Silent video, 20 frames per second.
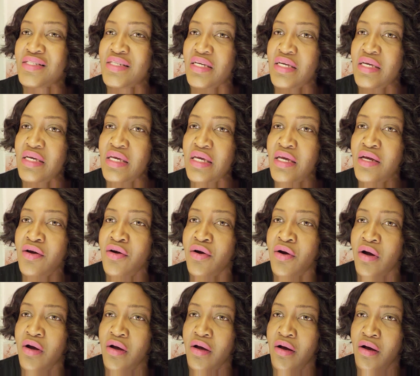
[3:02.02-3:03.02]
to
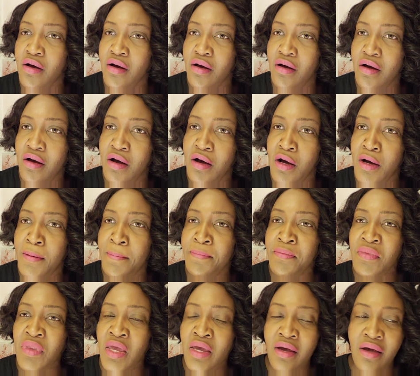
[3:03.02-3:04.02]
hear
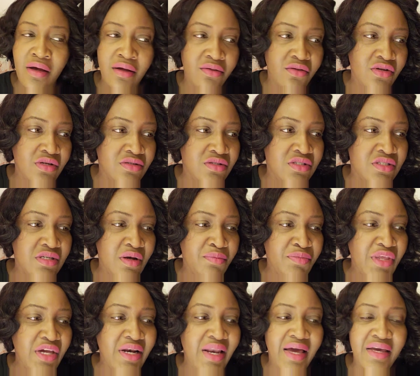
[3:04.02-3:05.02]

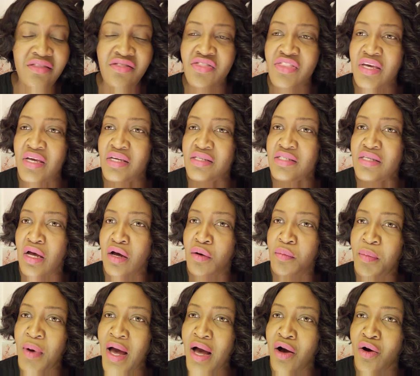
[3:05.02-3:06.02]
something like this
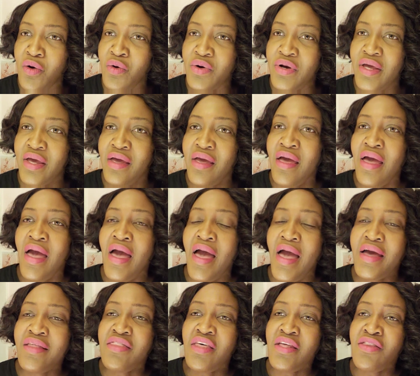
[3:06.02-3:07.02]
about.
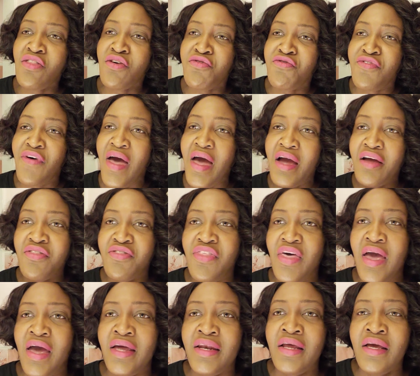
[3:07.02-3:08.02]
And then the fact
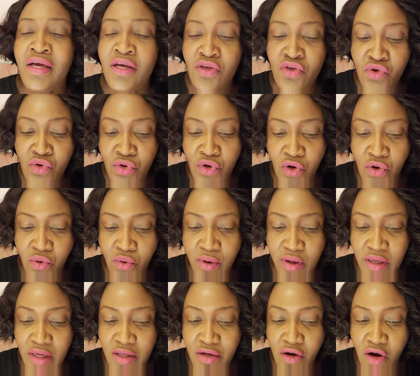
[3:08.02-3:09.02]
that, you know,
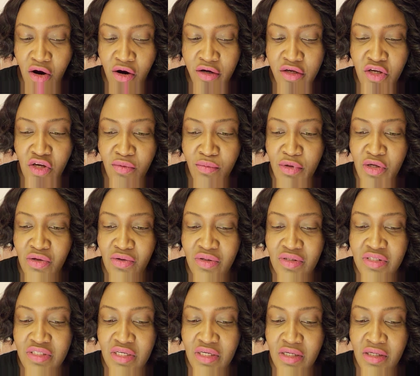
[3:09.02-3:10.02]
in our
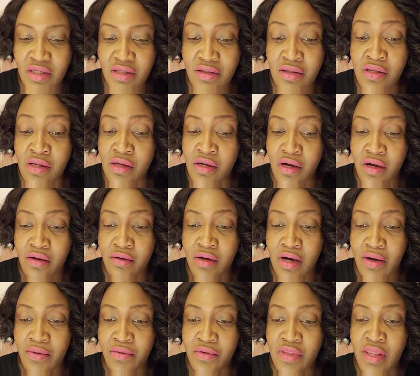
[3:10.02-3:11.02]
community,
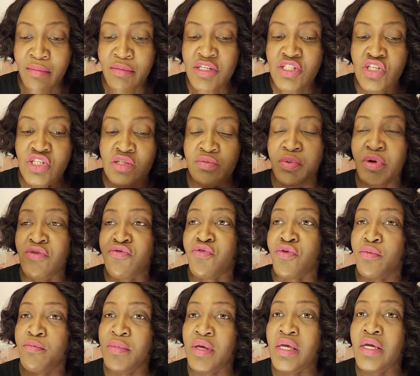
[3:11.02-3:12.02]
let me just speak for
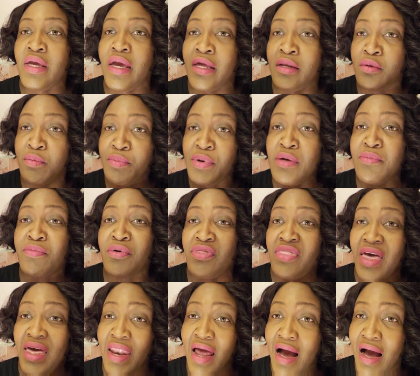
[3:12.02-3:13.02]
me and the people
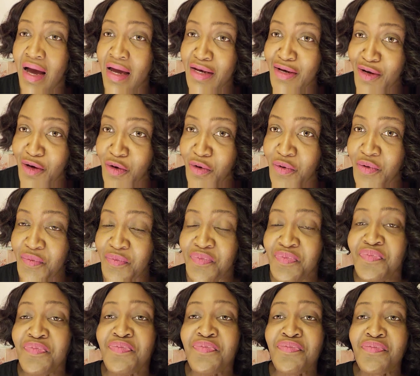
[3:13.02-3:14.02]
that I know.
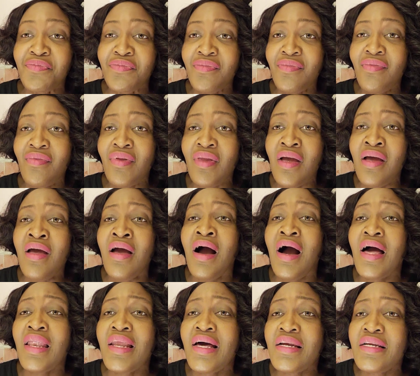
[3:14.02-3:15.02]

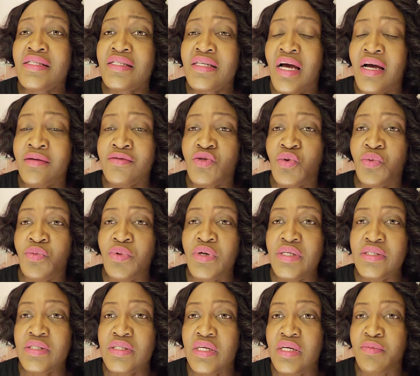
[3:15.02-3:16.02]
A lot of times when we
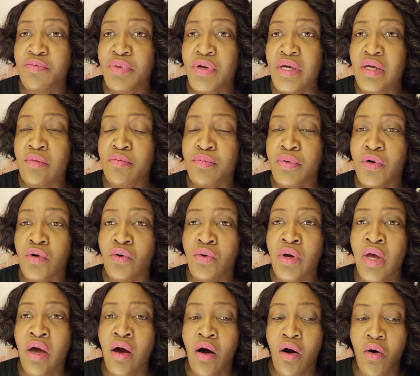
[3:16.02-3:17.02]
see people
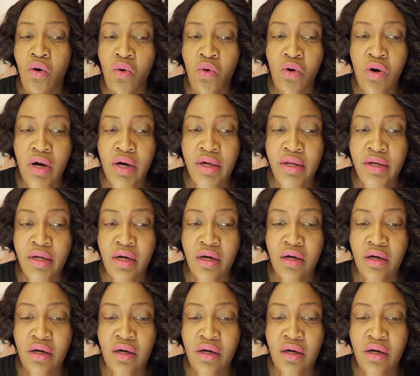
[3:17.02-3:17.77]
on